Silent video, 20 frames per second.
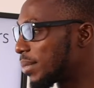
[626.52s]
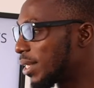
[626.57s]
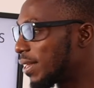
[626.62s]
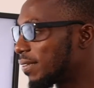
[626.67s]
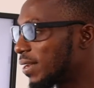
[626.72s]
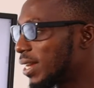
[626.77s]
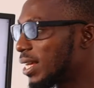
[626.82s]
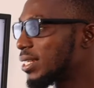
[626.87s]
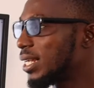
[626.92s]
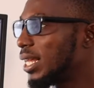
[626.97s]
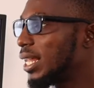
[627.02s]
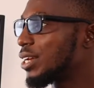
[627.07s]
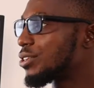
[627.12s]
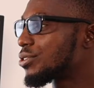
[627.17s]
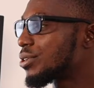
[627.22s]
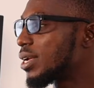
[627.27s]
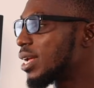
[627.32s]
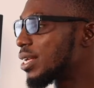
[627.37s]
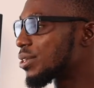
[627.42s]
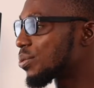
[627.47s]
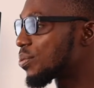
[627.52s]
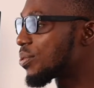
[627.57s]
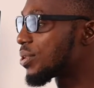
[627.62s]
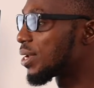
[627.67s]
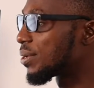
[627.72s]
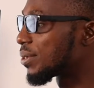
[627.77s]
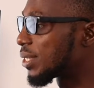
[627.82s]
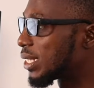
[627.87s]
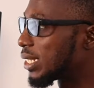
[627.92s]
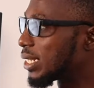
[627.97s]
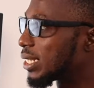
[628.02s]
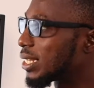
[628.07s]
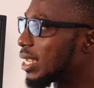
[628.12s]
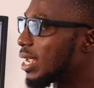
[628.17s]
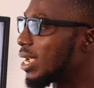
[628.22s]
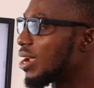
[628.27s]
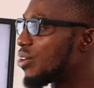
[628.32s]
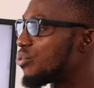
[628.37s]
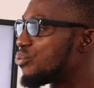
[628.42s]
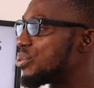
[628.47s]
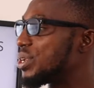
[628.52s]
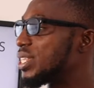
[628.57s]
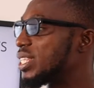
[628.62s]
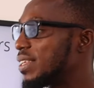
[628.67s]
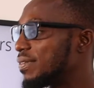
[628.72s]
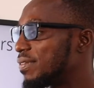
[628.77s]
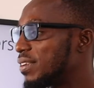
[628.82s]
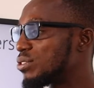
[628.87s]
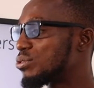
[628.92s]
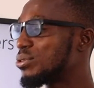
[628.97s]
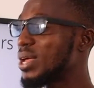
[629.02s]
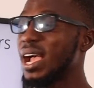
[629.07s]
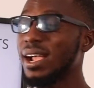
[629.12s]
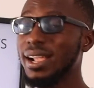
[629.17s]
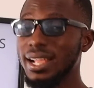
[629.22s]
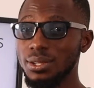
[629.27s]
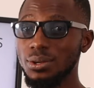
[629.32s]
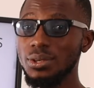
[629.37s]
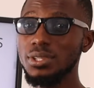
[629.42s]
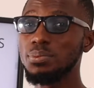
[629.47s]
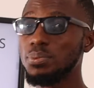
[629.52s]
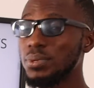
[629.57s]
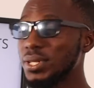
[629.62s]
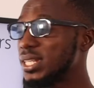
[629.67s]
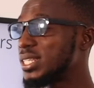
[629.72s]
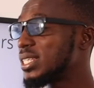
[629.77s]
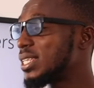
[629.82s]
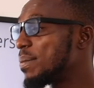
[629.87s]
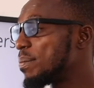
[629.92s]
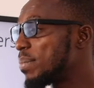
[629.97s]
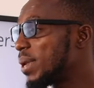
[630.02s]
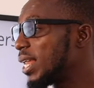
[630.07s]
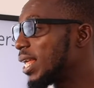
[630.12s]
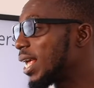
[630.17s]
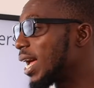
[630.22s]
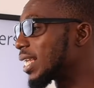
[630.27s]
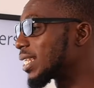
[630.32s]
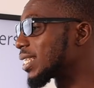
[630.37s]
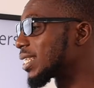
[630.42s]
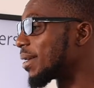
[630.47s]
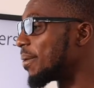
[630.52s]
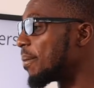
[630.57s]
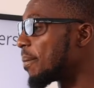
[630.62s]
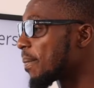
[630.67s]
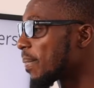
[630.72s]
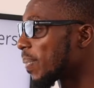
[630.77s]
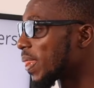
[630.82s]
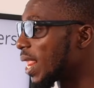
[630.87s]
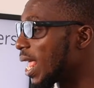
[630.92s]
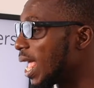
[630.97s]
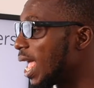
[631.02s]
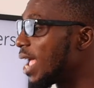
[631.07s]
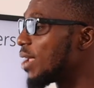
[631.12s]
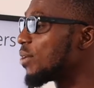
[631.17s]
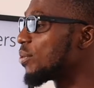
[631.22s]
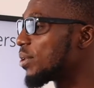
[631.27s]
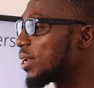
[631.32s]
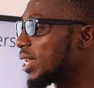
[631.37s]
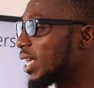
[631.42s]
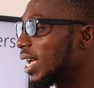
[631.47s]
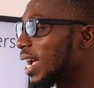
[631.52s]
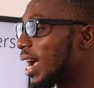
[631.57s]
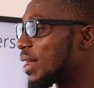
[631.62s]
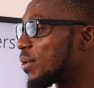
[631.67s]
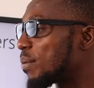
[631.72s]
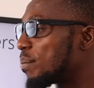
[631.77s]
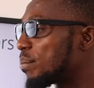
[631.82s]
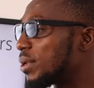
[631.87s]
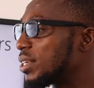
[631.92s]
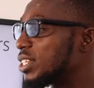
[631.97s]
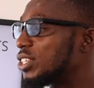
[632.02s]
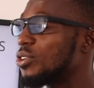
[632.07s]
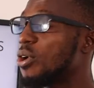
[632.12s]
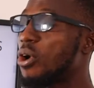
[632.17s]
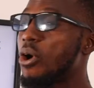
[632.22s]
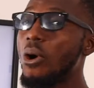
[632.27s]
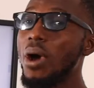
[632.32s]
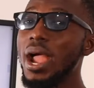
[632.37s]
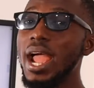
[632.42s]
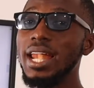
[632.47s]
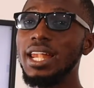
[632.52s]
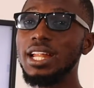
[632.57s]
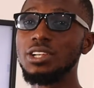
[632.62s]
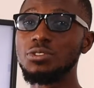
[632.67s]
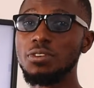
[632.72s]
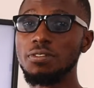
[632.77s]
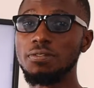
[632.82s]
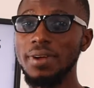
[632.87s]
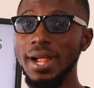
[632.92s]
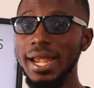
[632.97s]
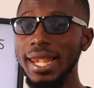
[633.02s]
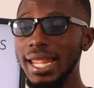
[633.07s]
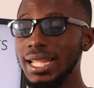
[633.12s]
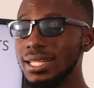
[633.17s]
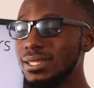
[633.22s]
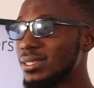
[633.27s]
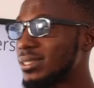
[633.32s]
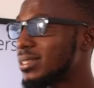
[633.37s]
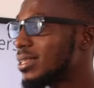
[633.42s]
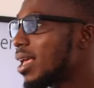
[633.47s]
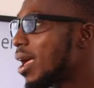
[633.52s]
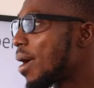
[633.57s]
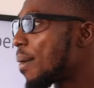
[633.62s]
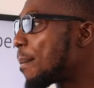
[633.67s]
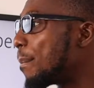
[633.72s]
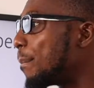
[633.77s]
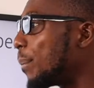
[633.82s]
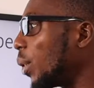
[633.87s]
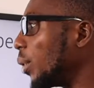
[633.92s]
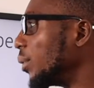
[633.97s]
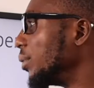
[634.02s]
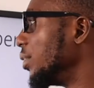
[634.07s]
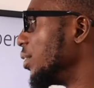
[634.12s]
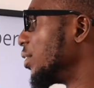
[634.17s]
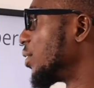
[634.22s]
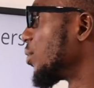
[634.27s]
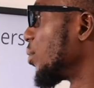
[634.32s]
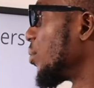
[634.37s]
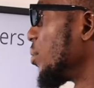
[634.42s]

giving out electron and someone else is receiving. So I can just put it simply as ionic kind of bonding or electrovalent bond.